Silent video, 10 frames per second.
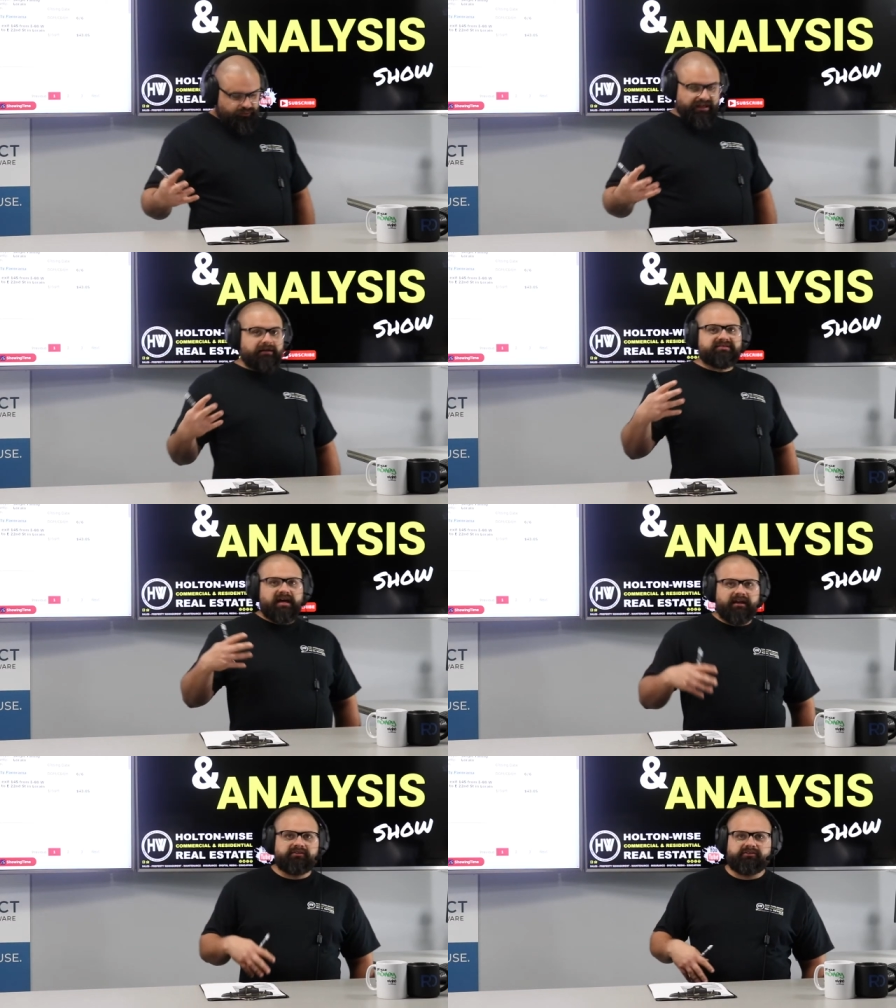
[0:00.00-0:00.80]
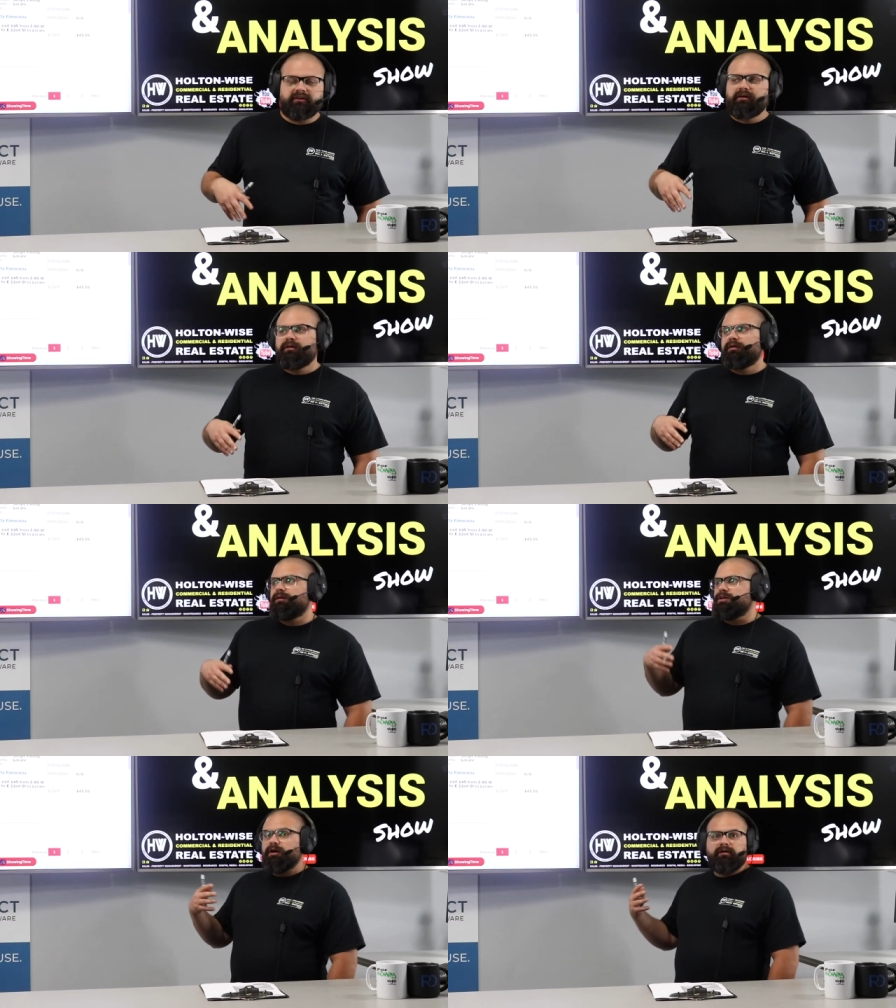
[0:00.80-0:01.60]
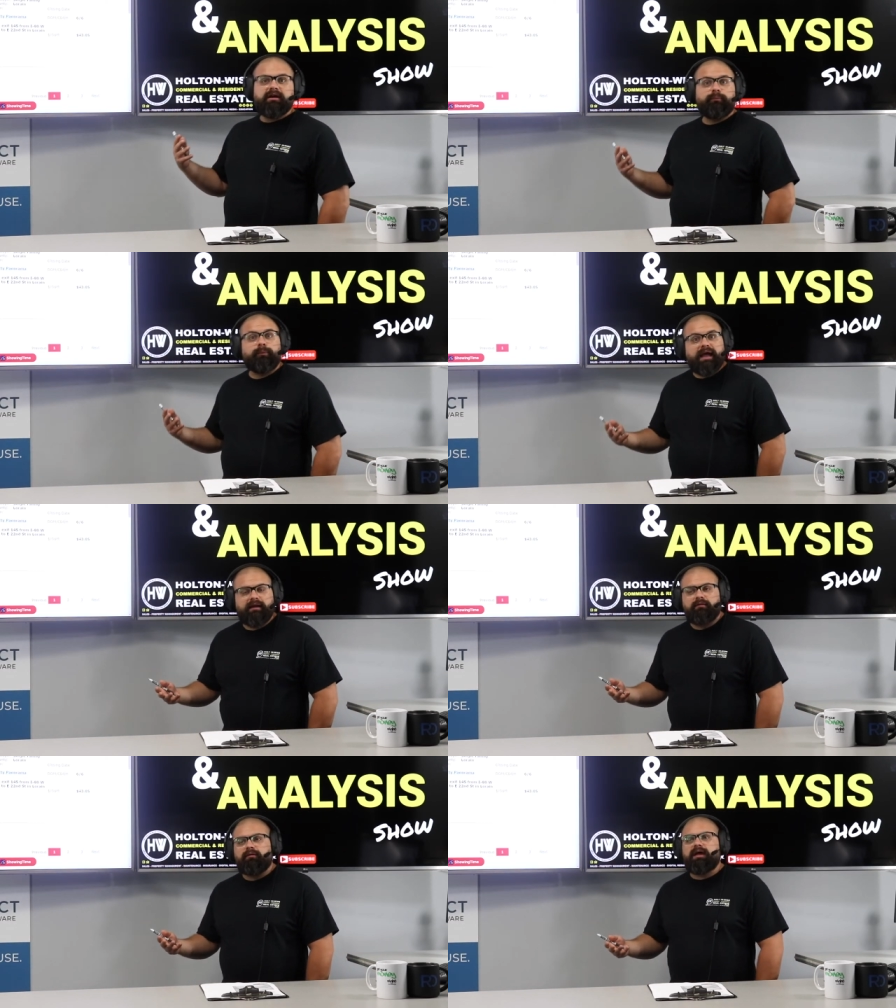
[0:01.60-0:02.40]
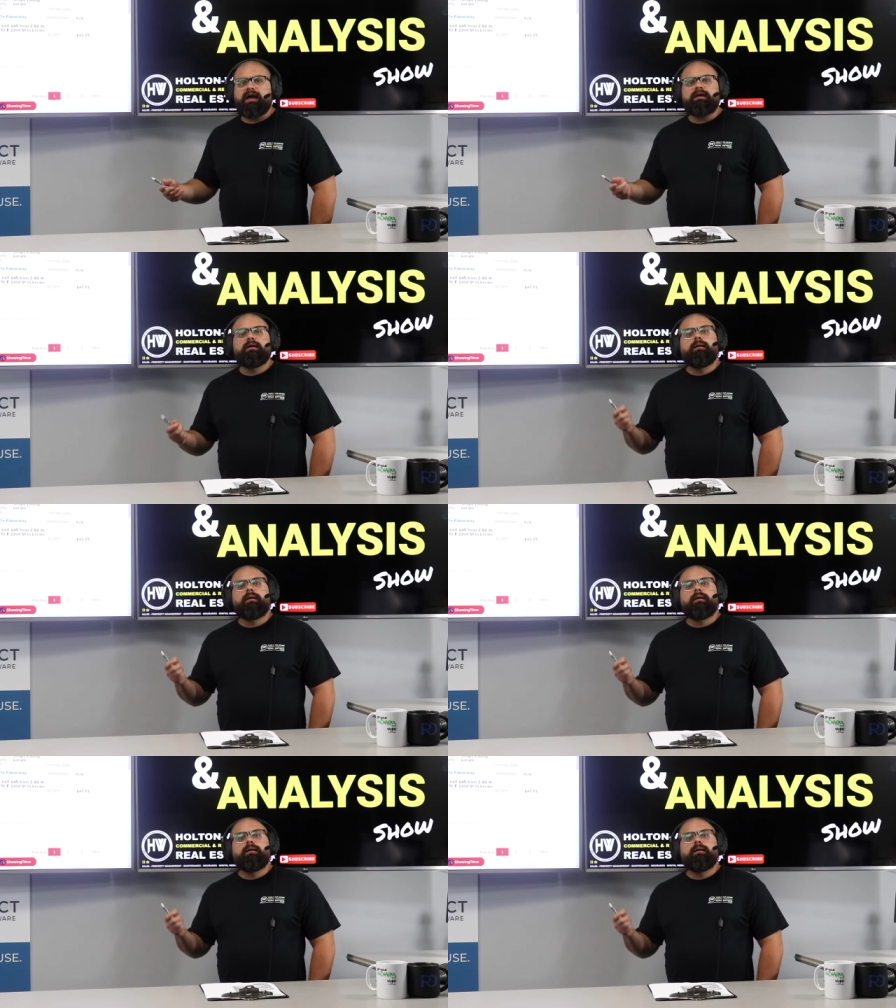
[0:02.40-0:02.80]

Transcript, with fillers: Without tenants, you don't get rent, okay?